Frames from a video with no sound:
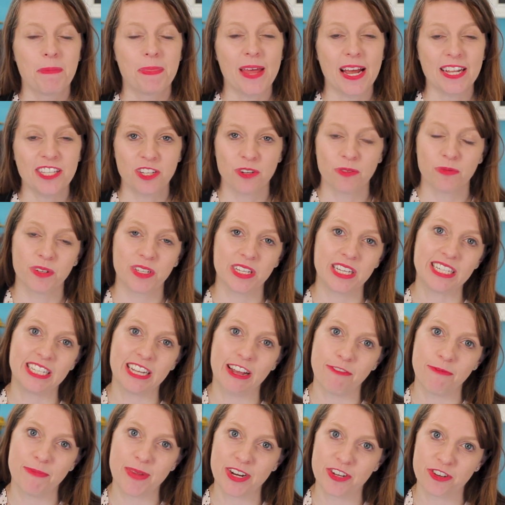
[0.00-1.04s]
that's a really
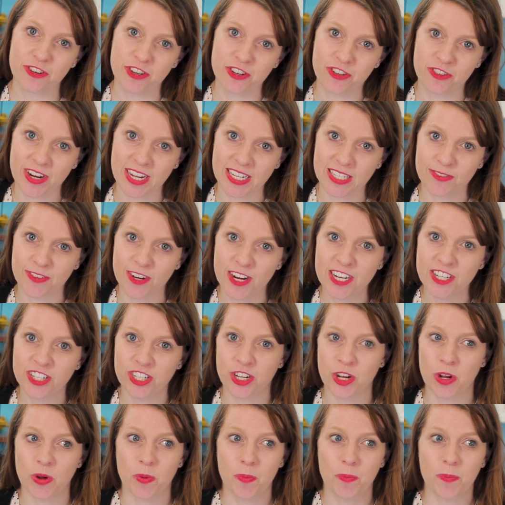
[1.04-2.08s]
tough major to transfer
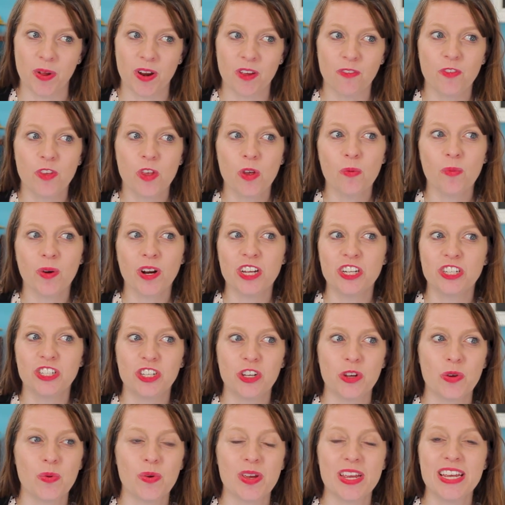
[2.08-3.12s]
into. But if you want to
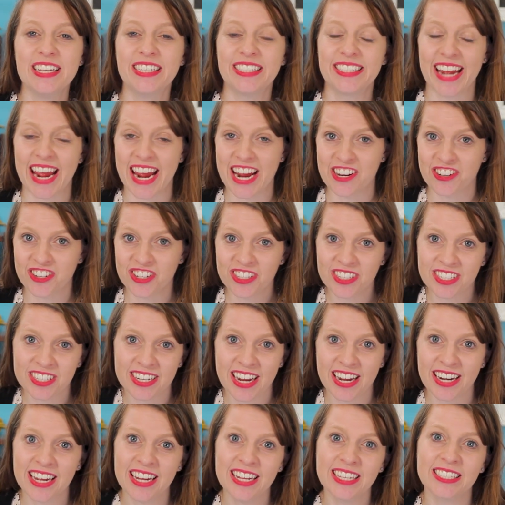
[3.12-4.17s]
do East Asian
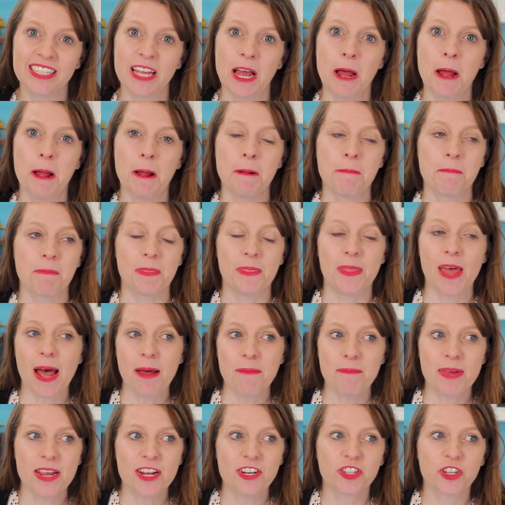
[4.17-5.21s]
studies,
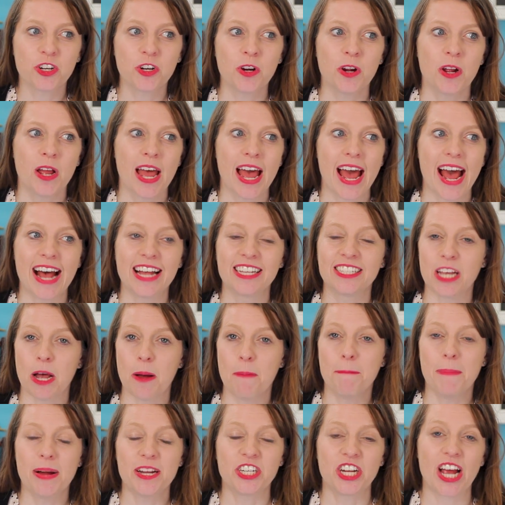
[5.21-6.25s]
that major has a
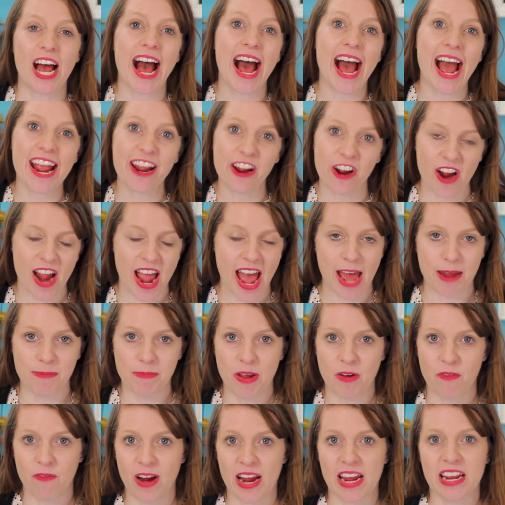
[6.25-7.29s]
much higher
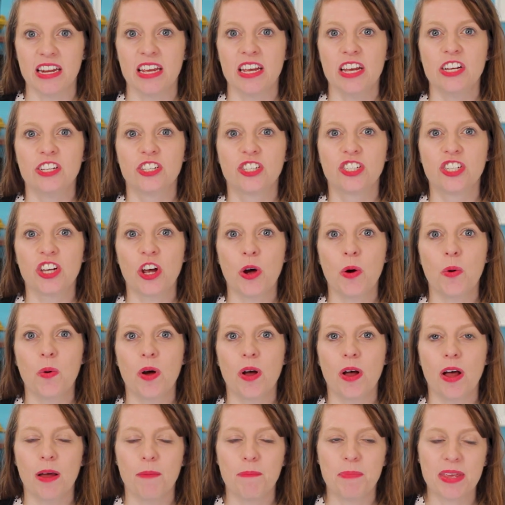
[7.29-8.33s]
admit rate.
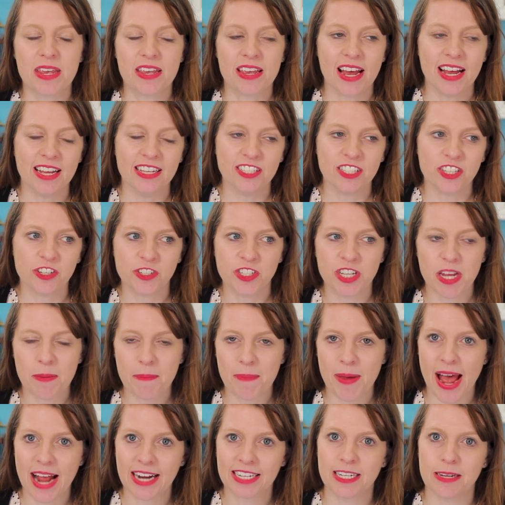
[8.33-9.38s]
So because there's
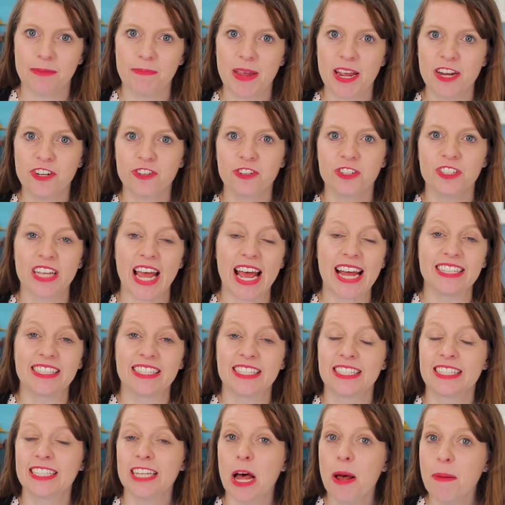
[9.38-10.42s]
impacted majors at
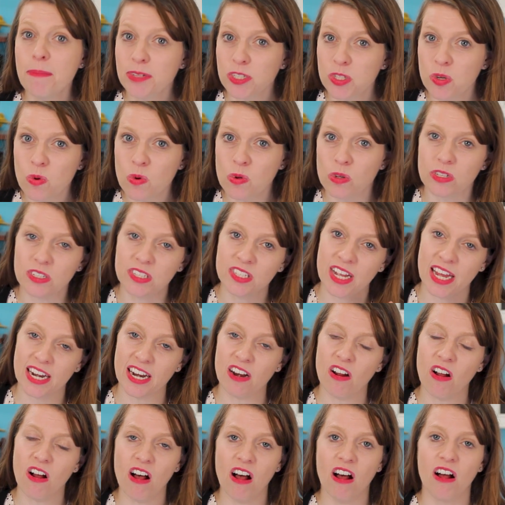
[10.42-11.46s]
some schools, not
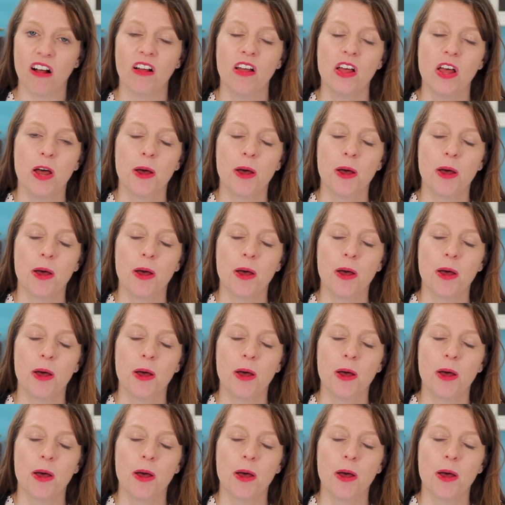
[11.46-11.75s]
at all,